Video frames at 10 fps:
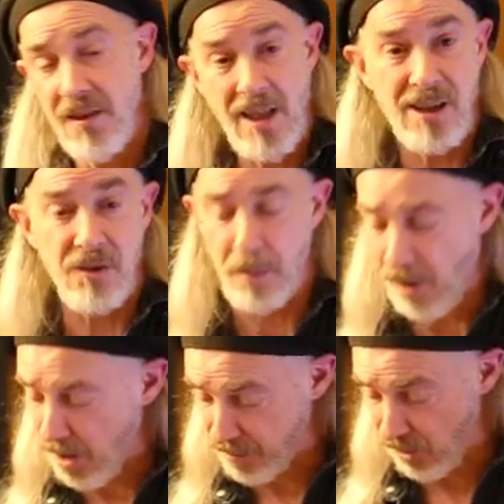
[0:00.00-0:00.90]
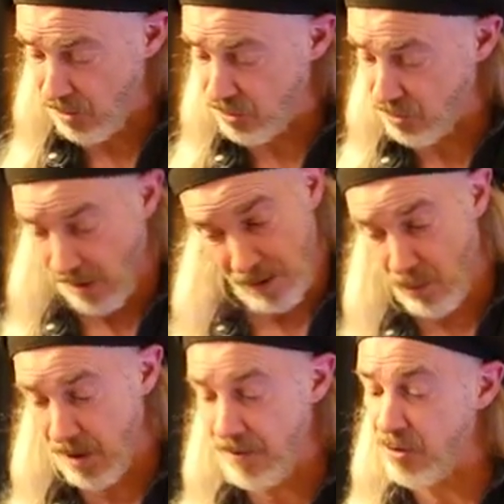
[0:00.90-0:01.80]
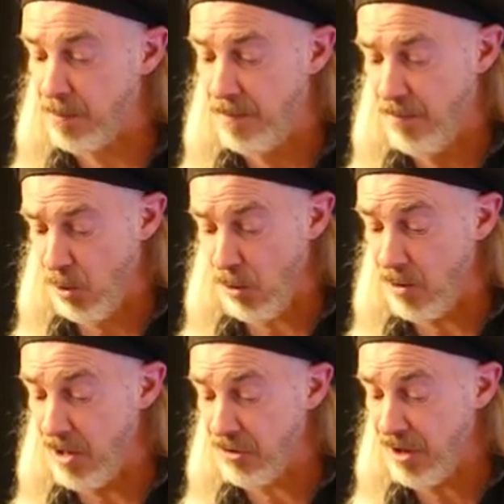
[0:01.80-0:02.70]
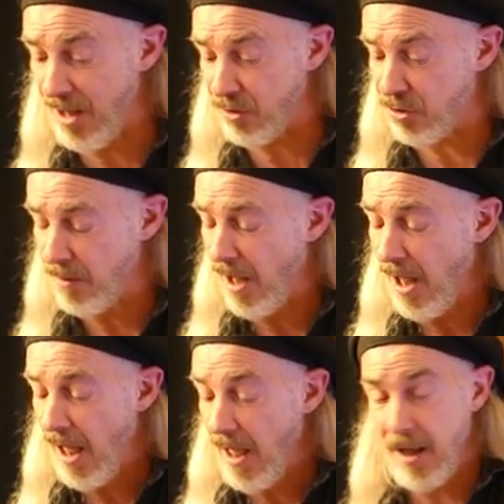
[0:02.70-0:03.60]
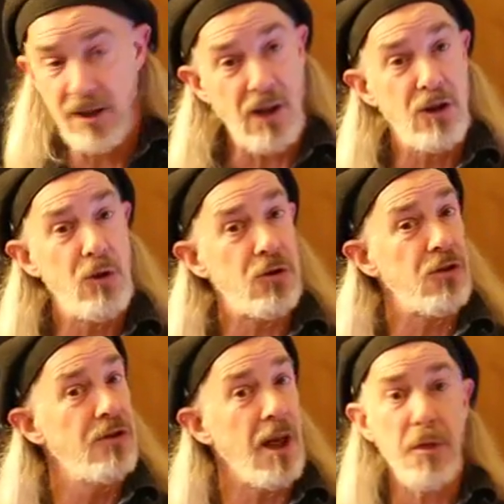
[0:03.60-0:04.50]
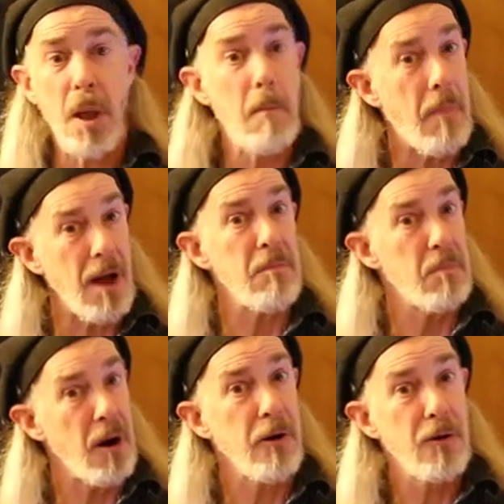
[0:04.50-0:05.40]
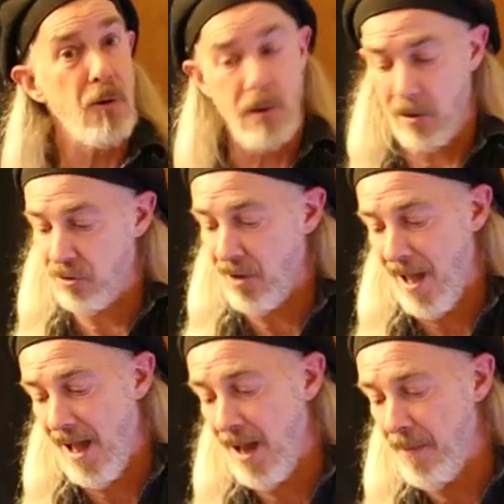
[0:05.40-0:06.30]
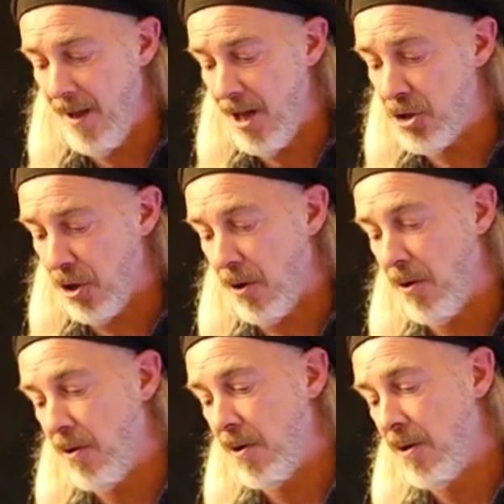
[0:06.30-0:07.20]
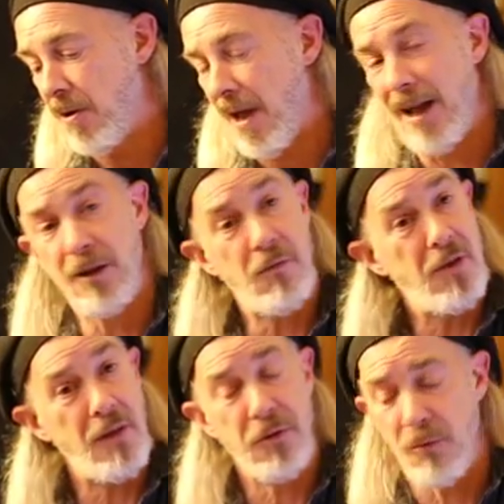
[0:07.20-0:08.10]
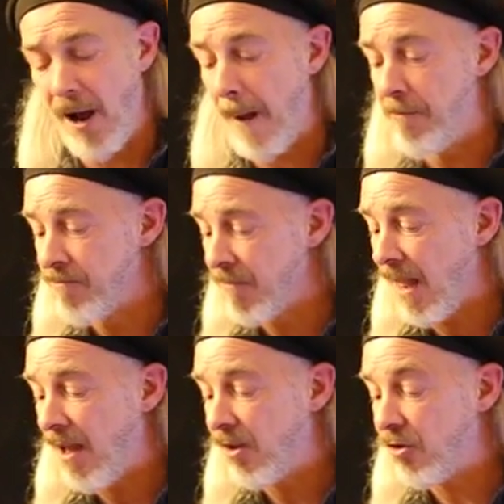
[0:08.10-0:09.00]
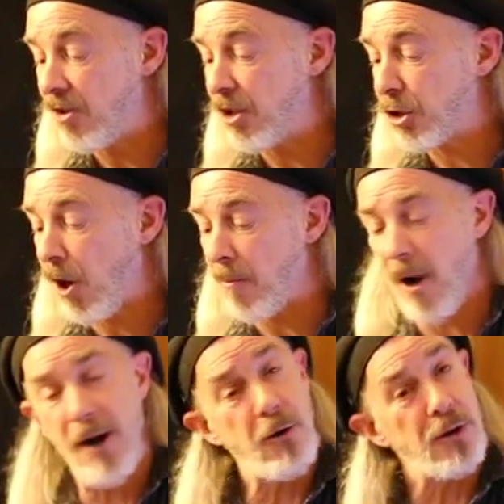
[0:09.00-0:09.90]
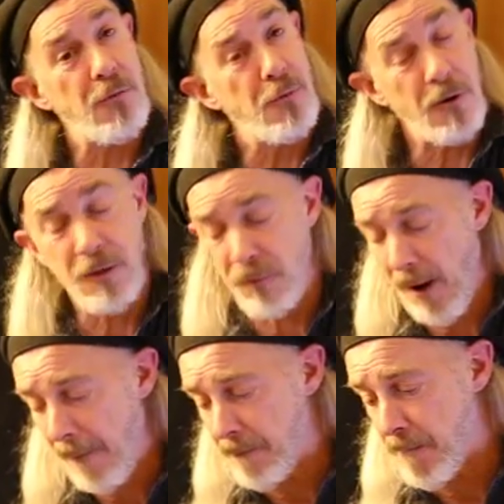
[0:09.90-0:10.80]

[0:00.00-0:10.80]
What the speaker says: That's a Bob Dylan song, one of his earliest hits. It uses nothing but bar chords. A major at the 5th fret, C sharp minor at the 4th fret,